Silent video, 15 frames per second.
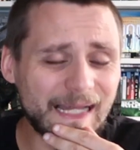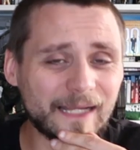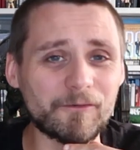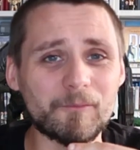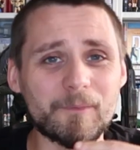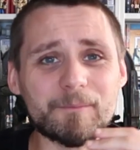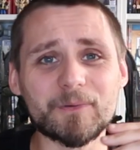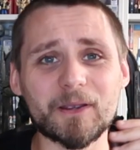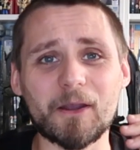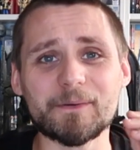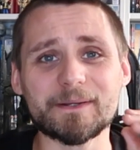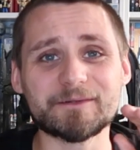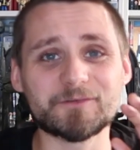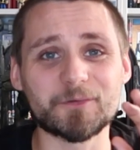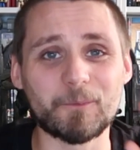And I remember
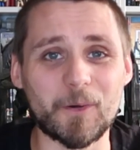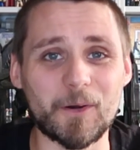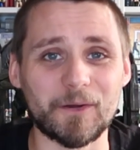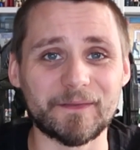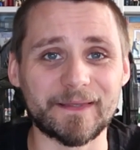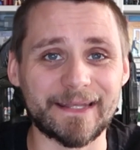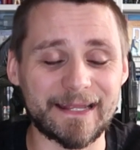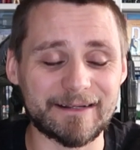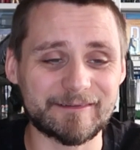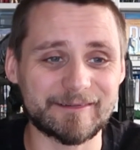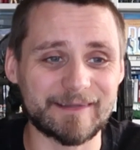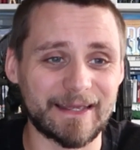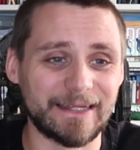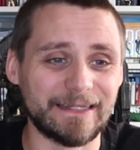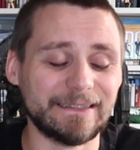going into work the next
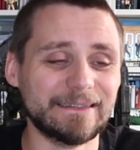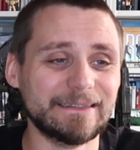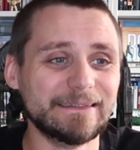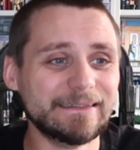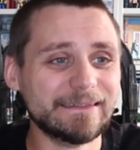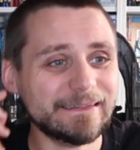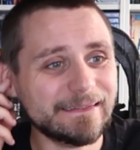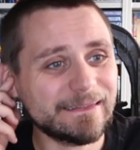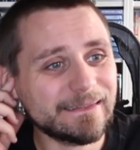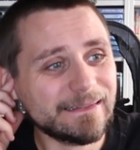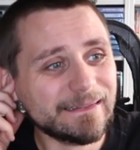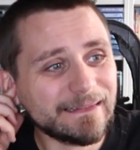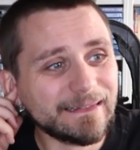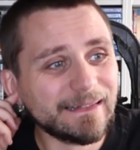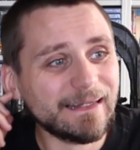day
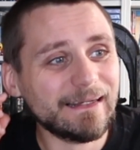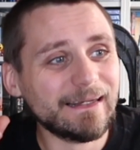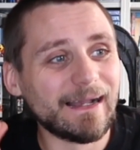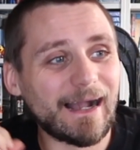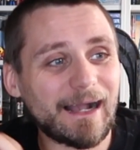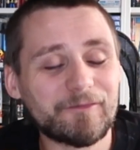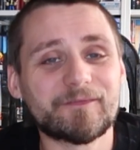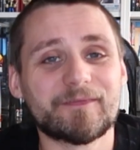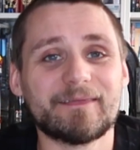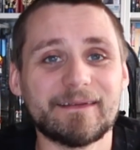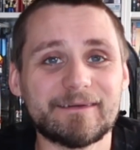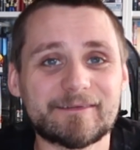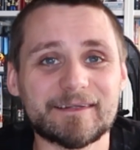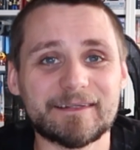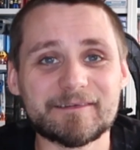after
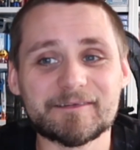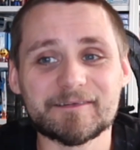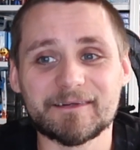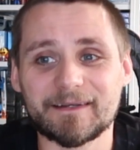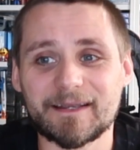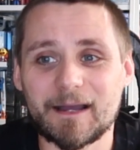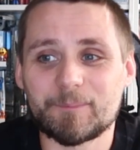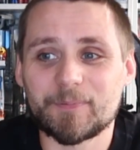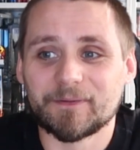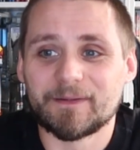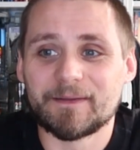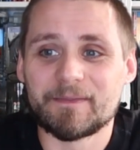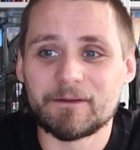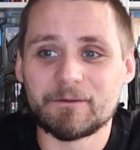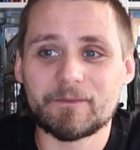this incident had happened,
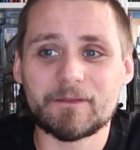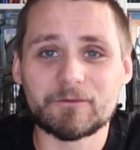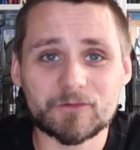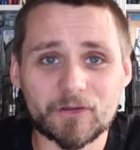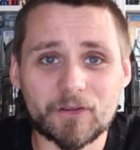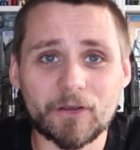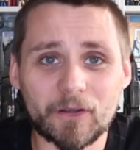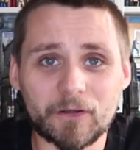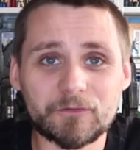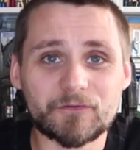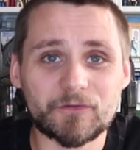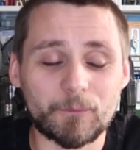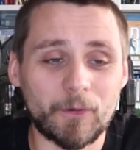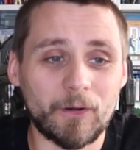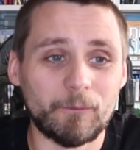and there was a girl I
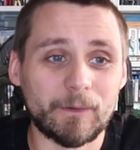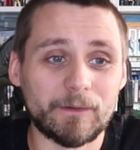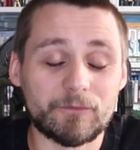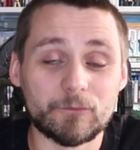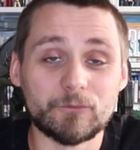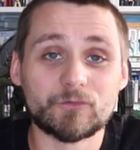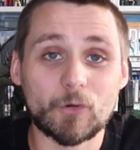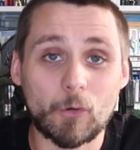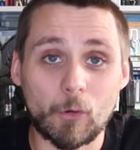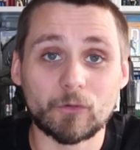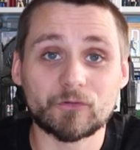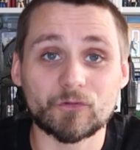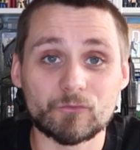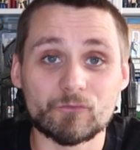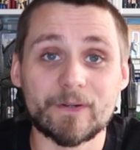used to work with who was
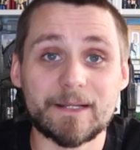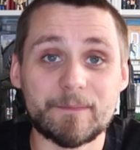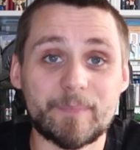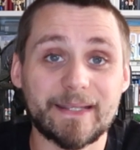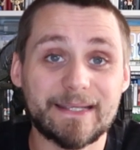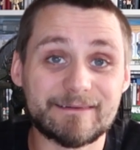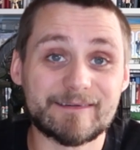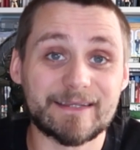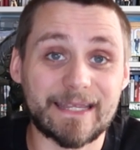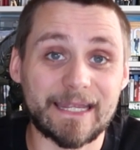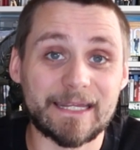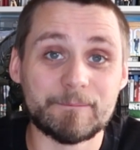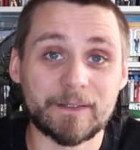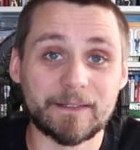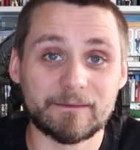also really big into
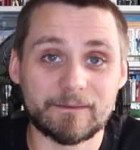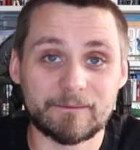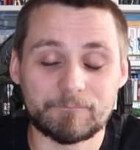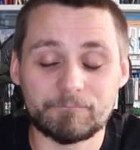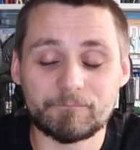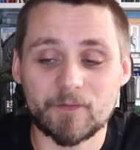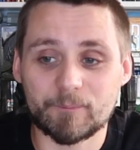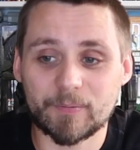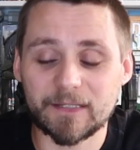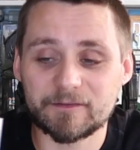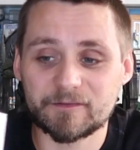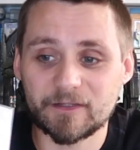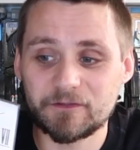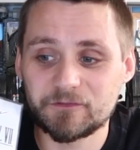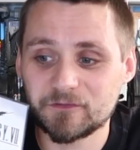gaming and the
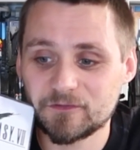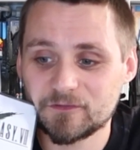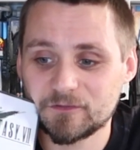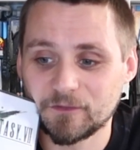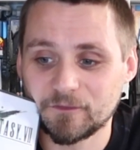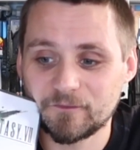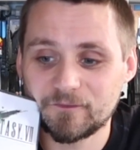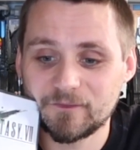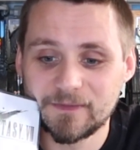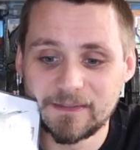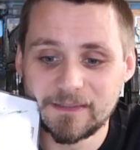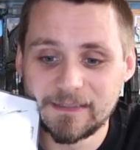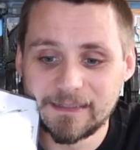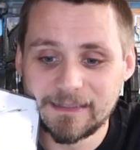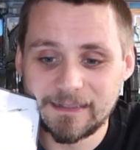PlayStation stuff.
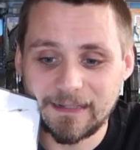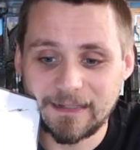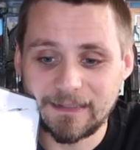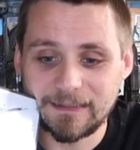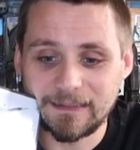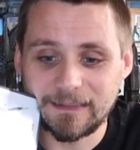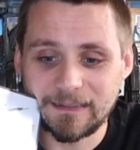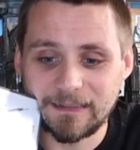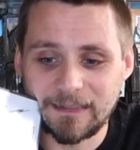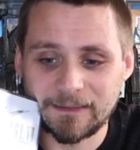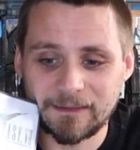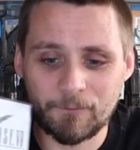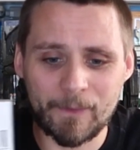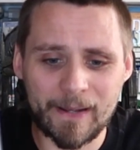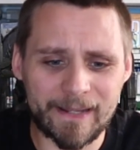
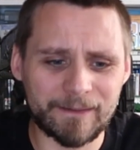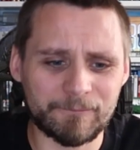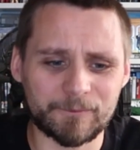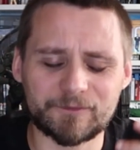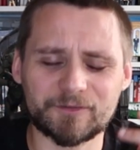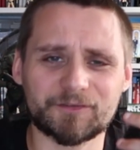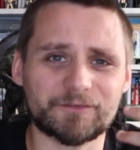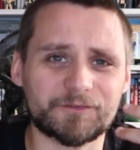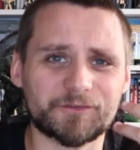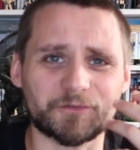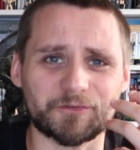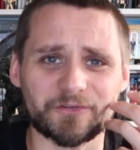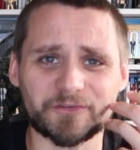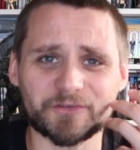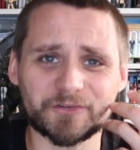And I went in with just
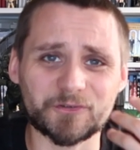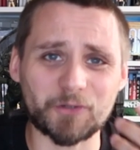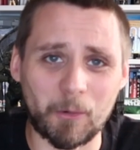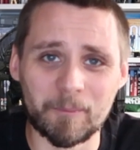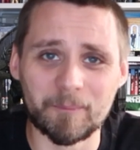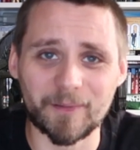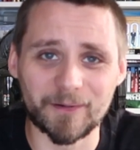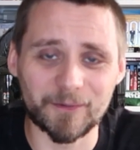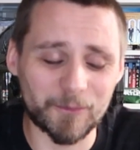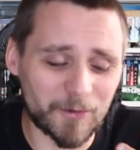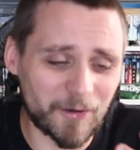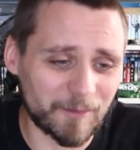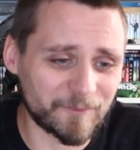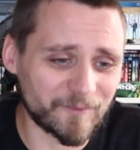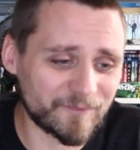such a somber
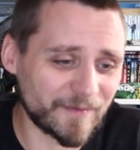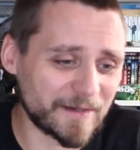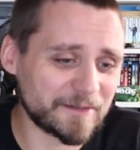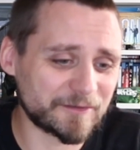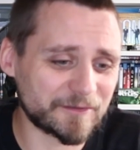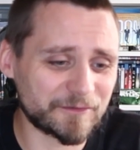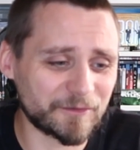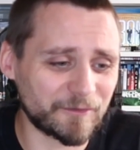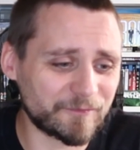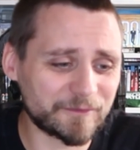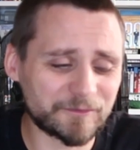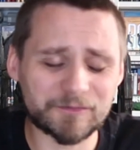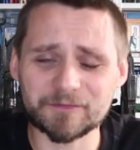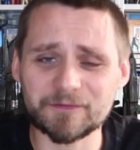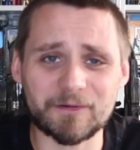look on my face and stuff,
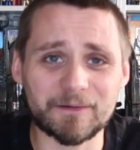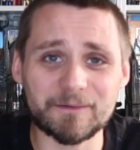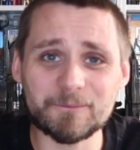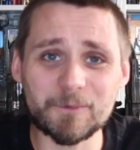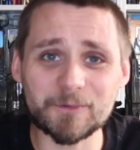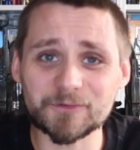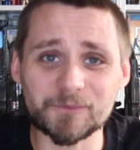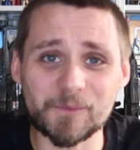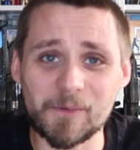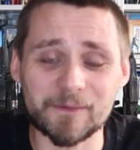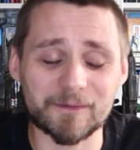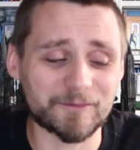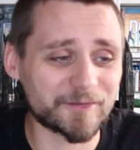and she's like, "What's wrong?"